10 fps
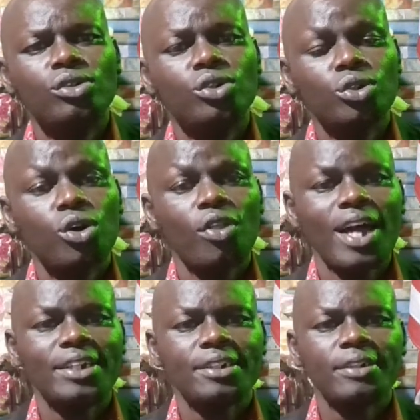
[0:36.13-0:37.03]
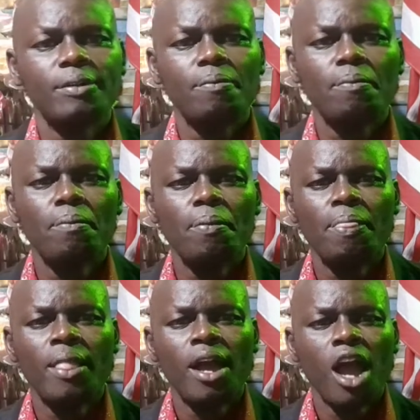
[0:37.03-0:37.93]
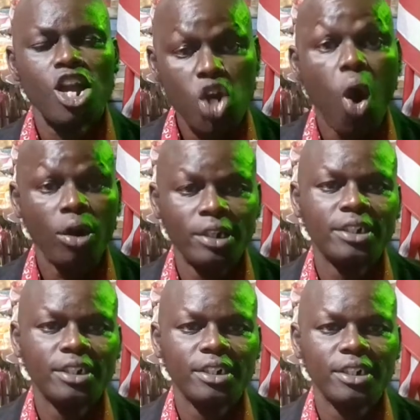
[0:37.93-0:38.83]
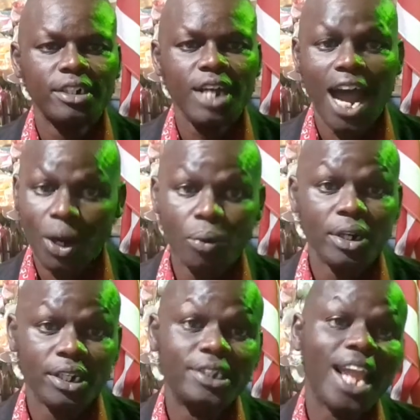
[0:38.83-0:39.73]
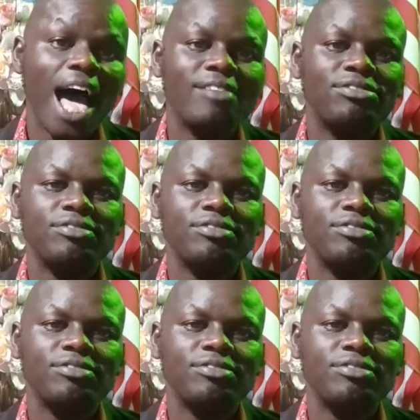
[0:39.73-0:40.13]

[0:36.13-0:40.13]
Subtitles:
know that God alone is love,